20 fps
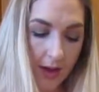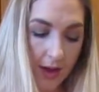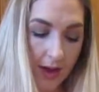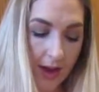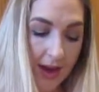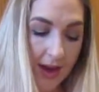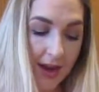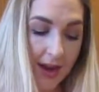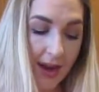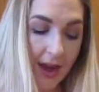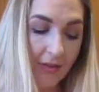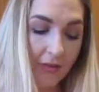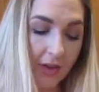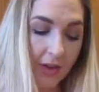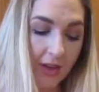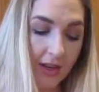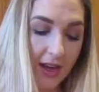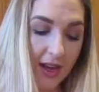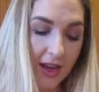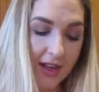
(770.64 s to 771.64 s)
It
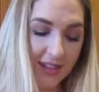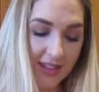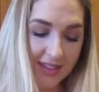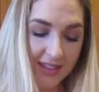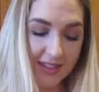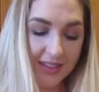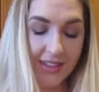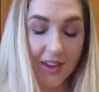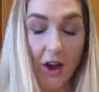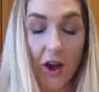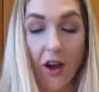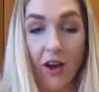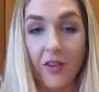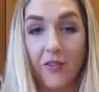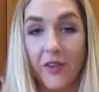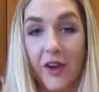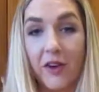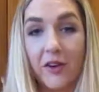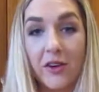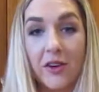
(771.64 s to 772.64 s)
never does.
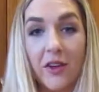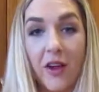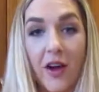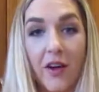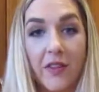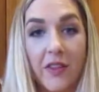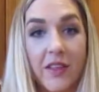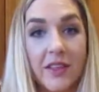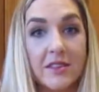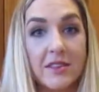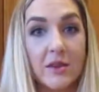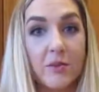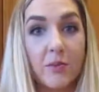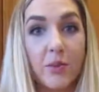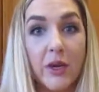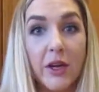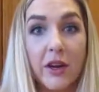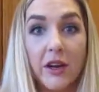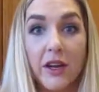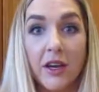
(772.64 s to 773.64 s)
Our EnviroCloth is
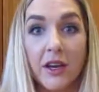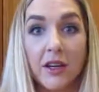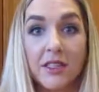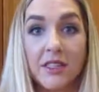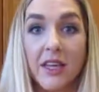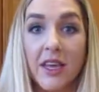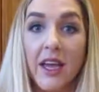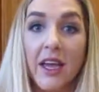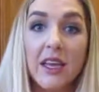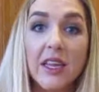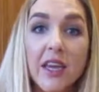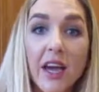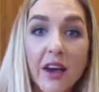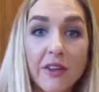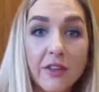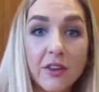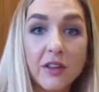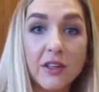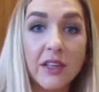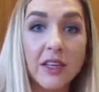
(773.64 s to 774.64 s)
superior to any
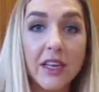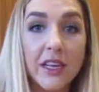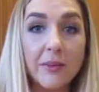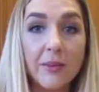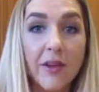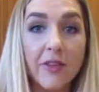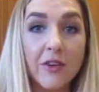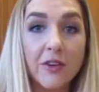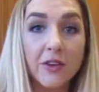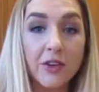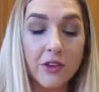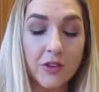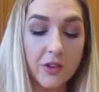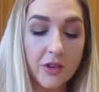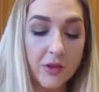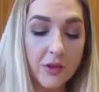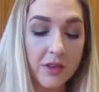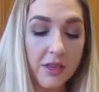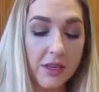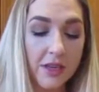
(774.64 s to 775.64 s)
other cleaning method you're
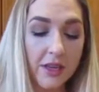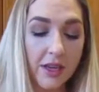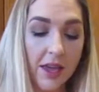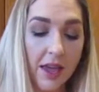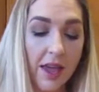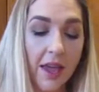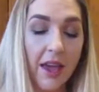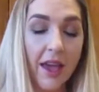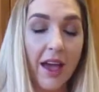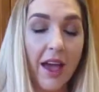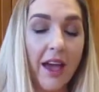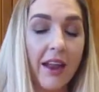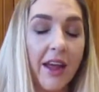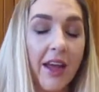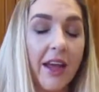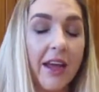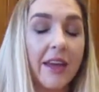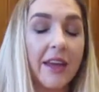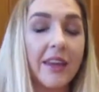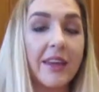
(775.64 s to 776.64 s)
using, and
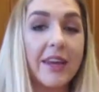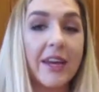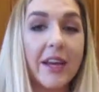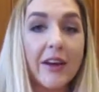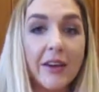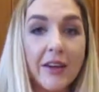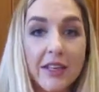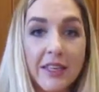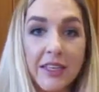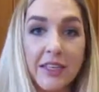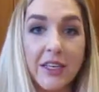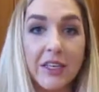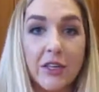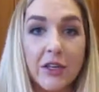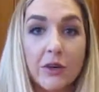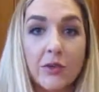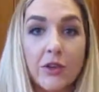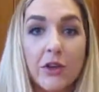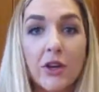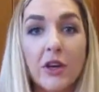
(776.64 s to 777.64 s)
I
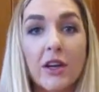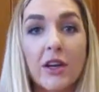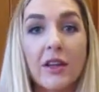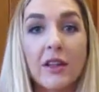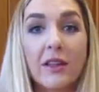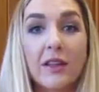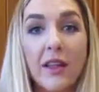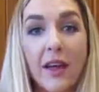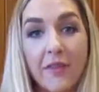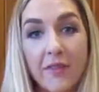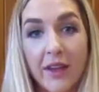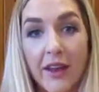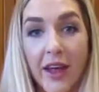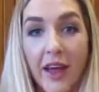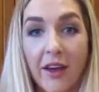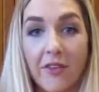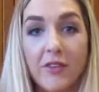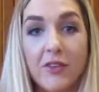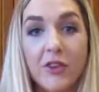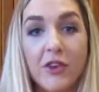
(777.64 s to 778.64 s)
guarantee you're gonna love it
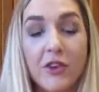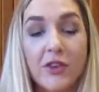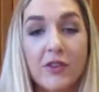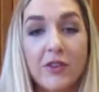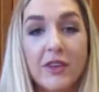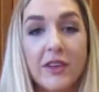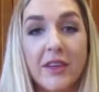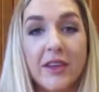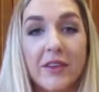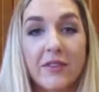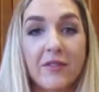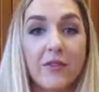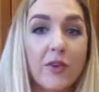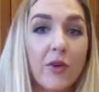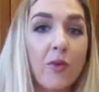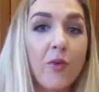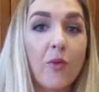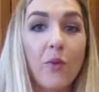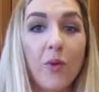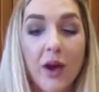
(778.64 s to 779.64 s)
after using it
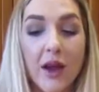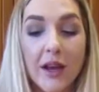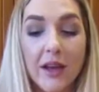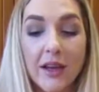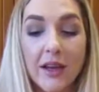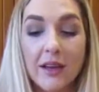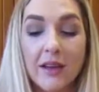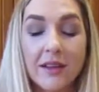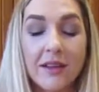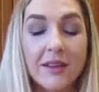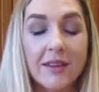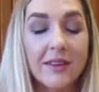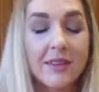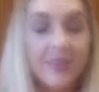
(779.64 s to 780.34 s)
for one